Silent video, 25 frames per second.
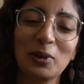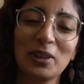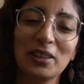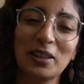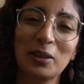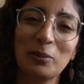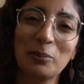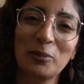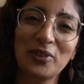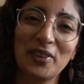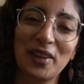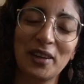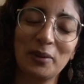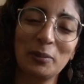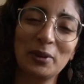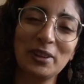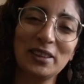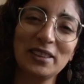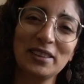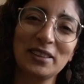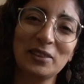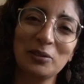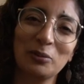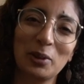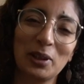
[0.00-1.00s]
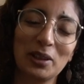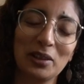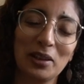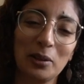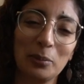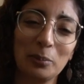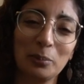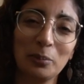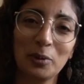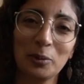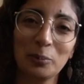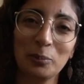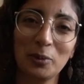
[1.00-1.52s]
Welcome, Simon.
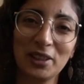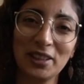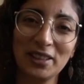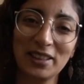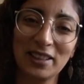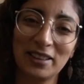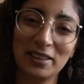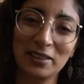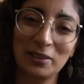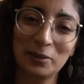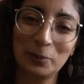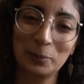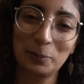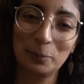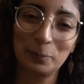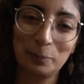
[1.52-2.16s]
Welcome, Monica.